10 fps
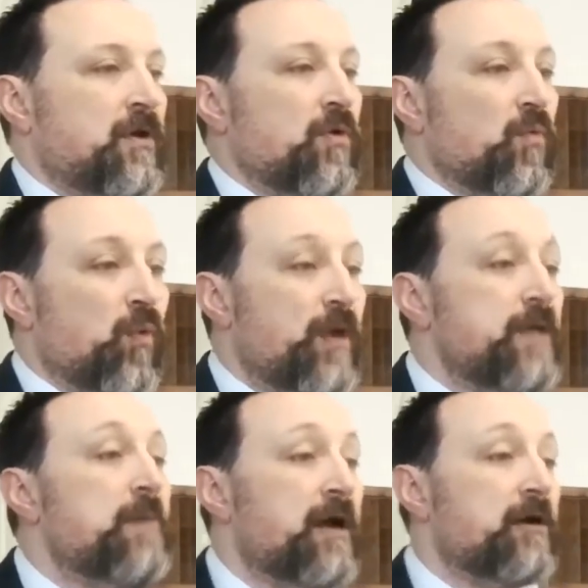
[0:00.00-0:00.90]
We
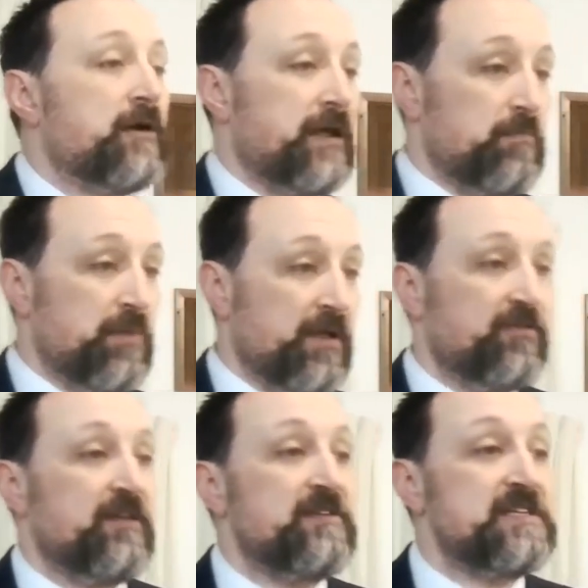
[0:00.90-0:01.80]
better get
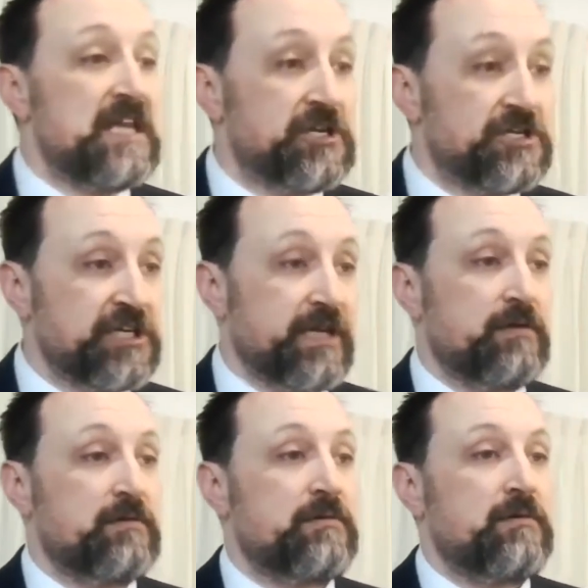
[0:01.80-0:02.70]
busy teaching
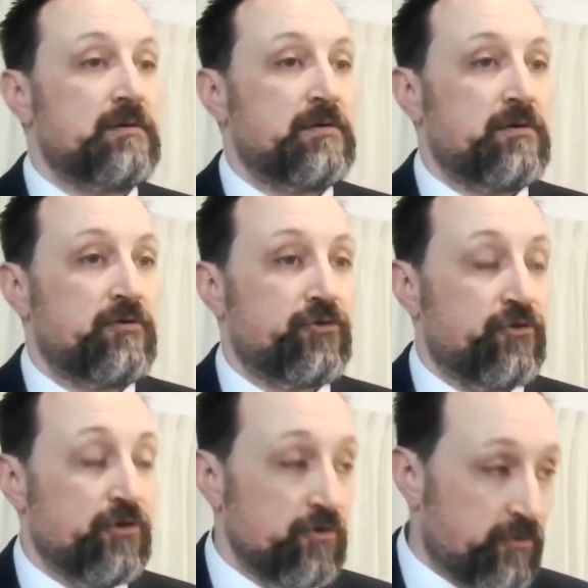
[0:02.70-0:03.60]

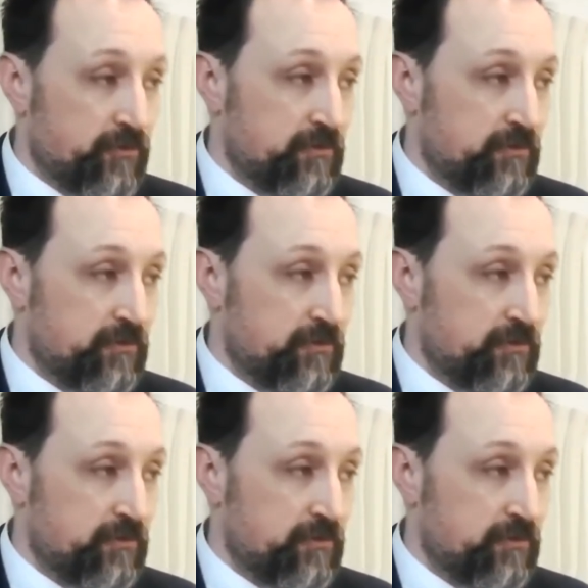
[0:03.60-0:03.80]
truth